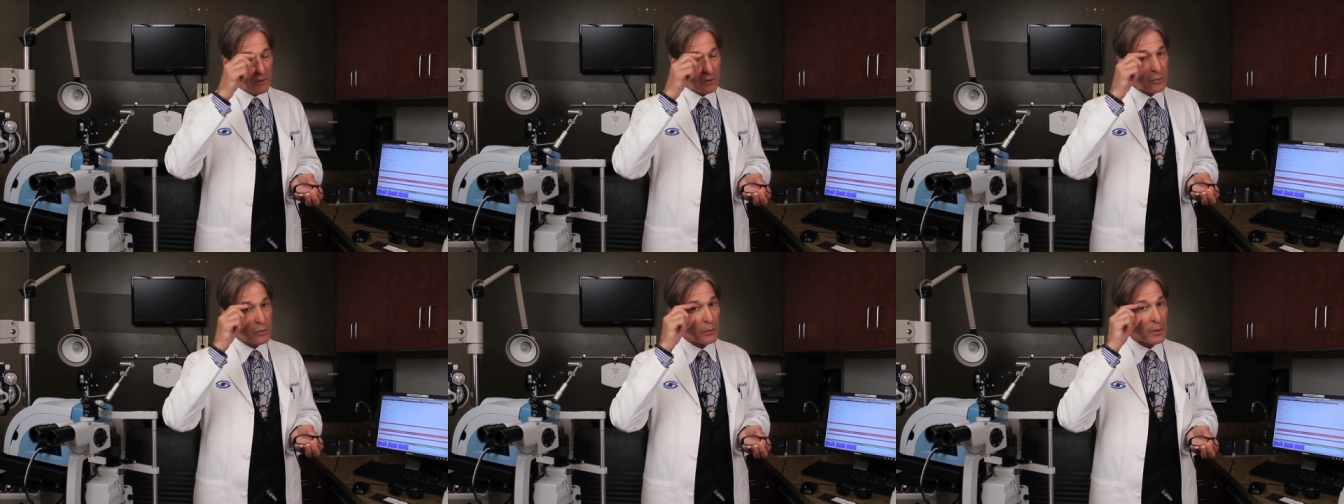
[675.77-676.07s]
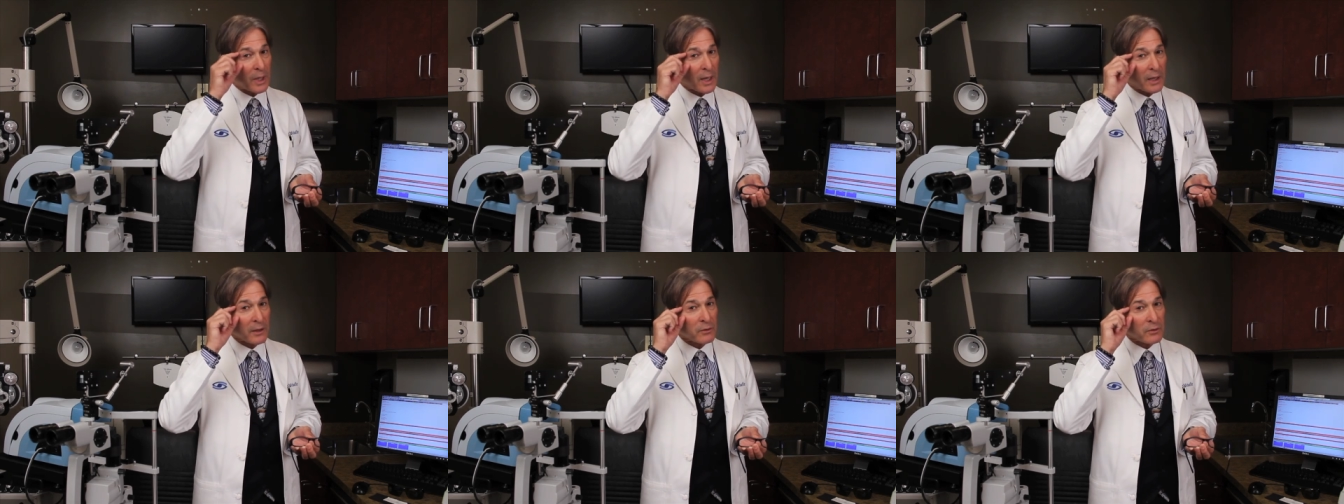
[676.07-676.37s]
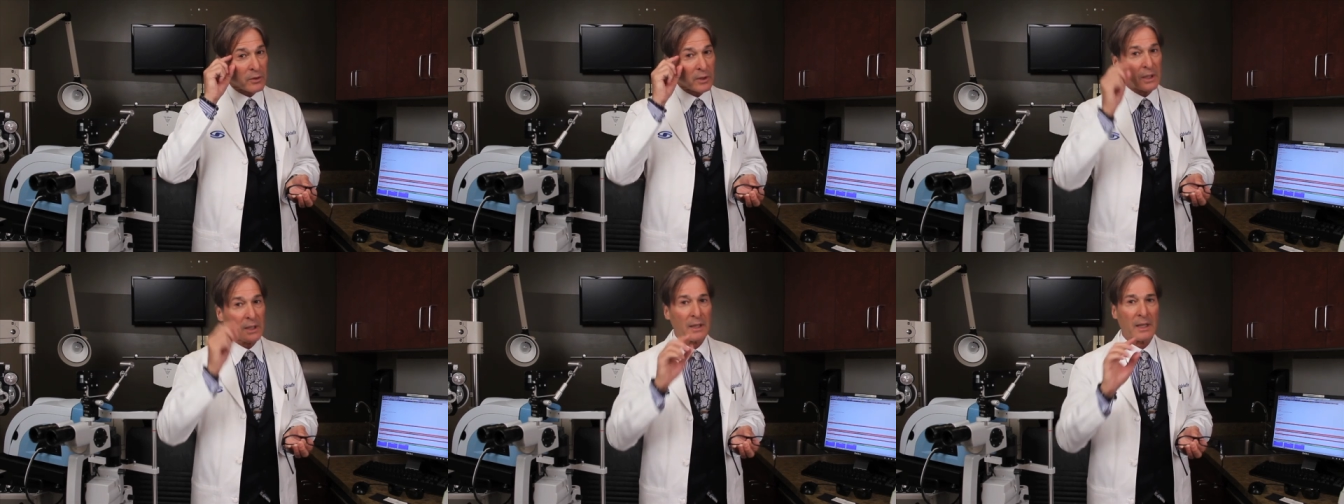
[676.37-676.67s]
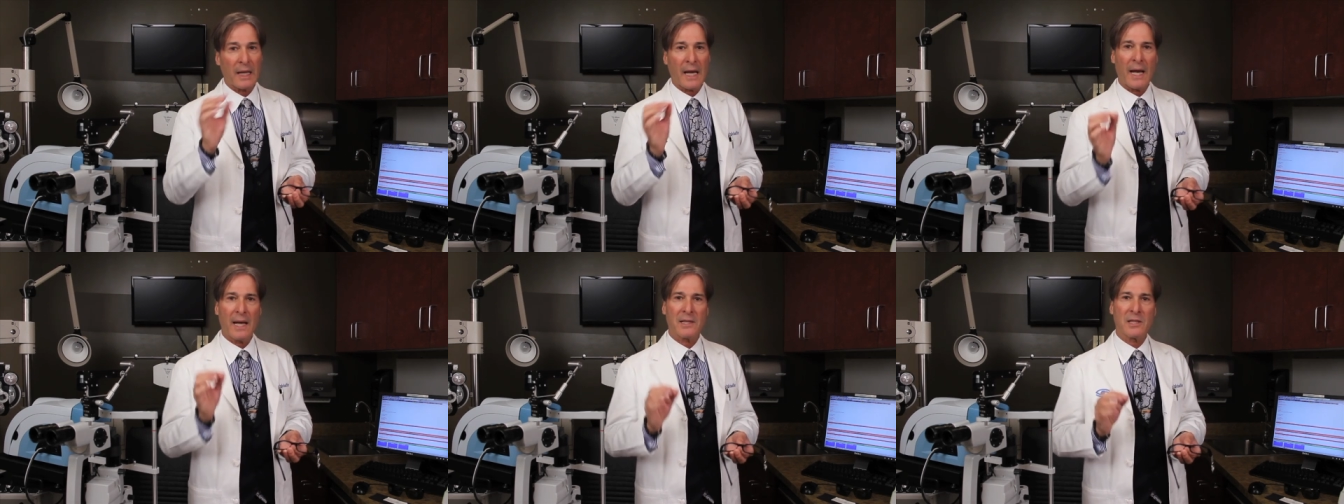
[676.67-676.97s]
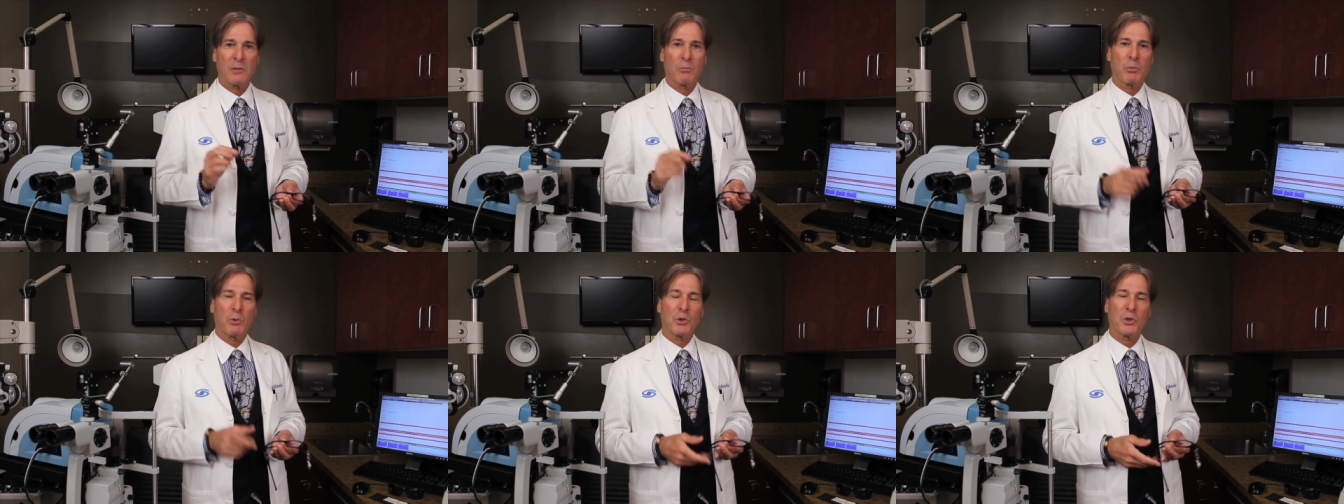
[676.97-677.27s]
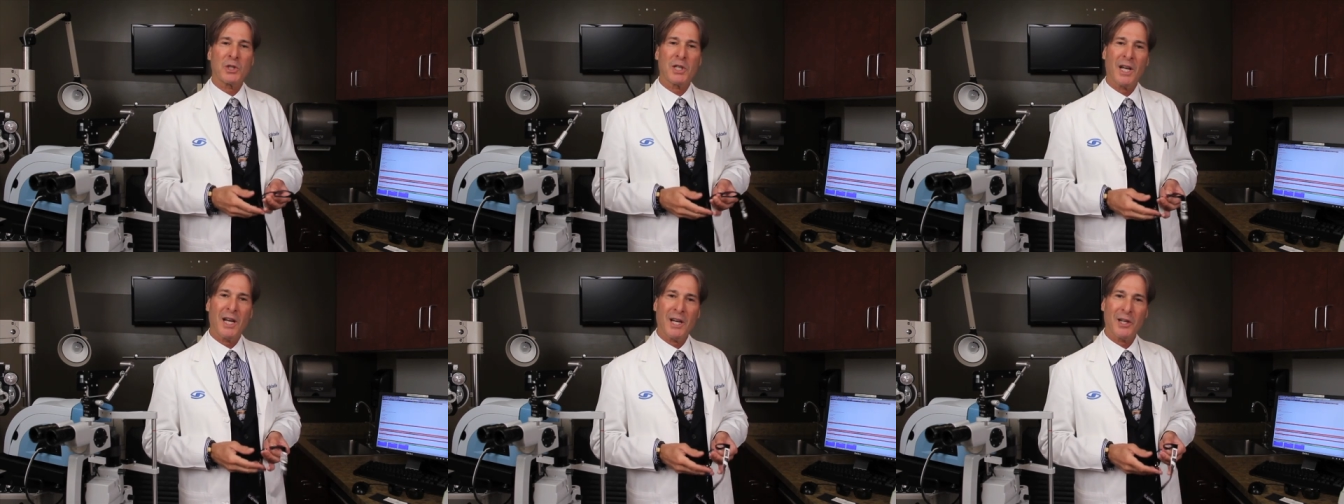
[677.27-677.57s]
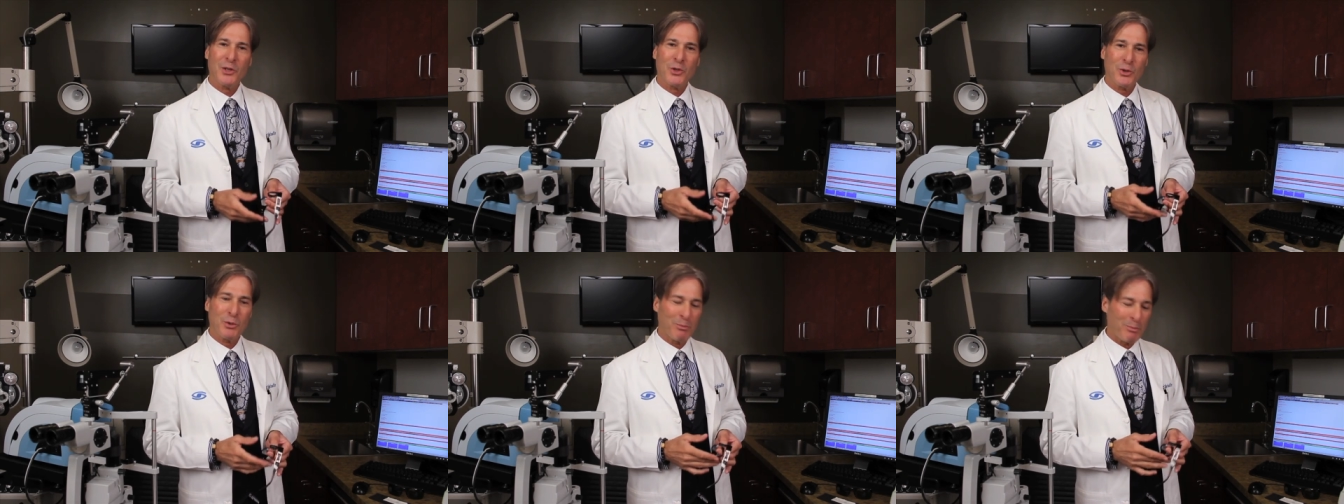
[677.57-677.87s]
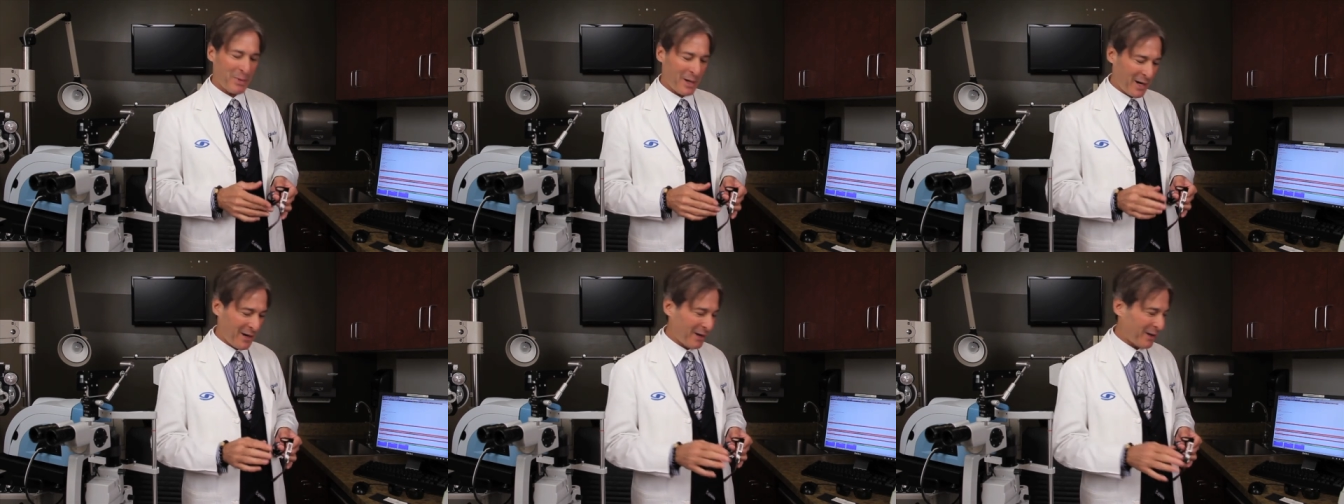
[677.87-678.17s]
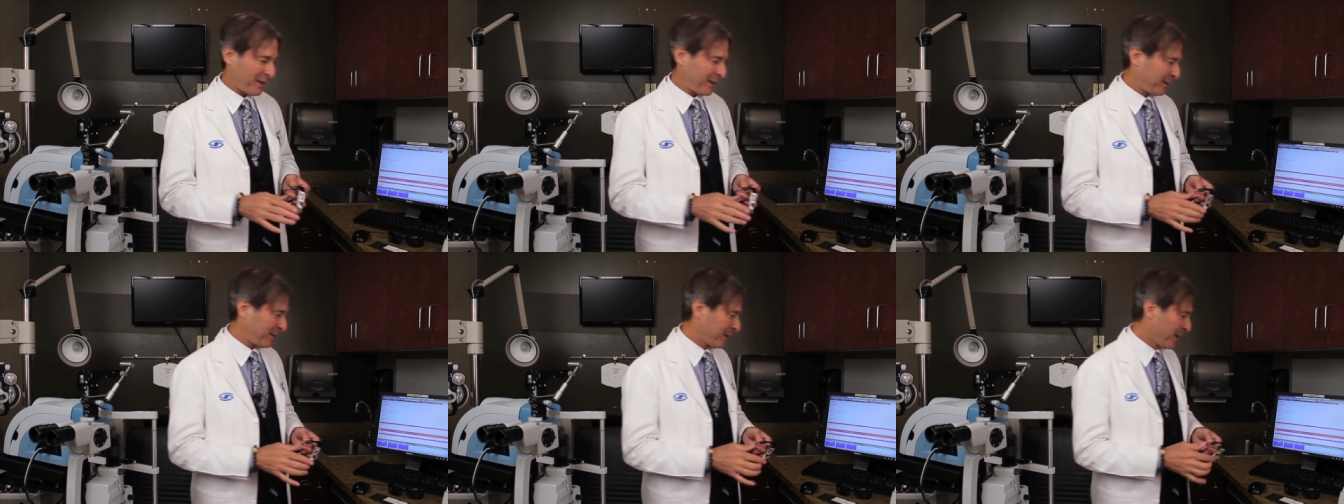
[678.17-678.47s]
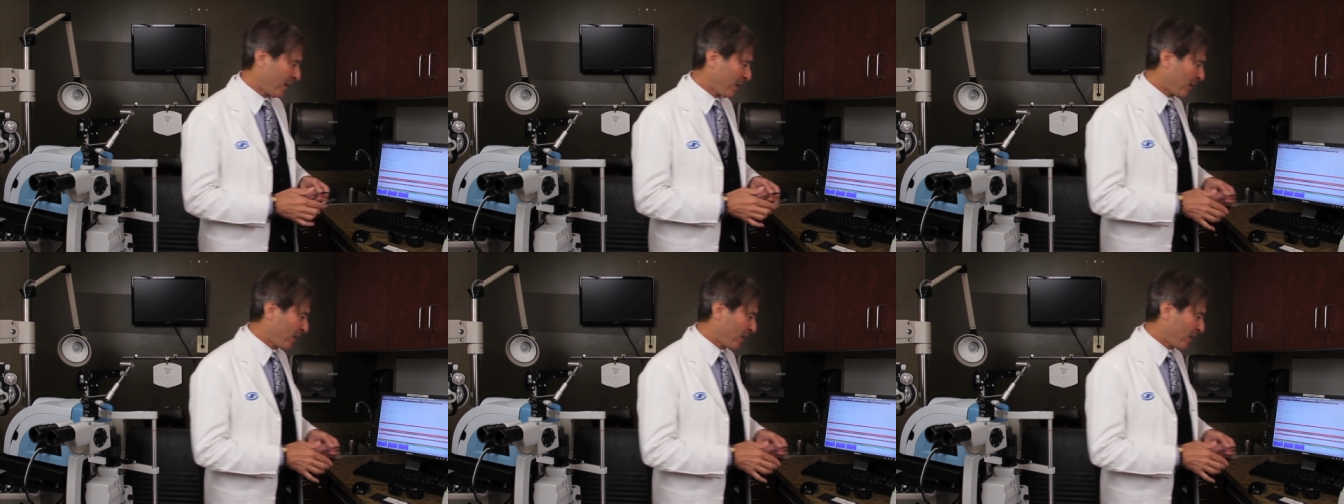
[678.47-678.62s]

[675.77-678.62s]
so it actually adds a protection barrier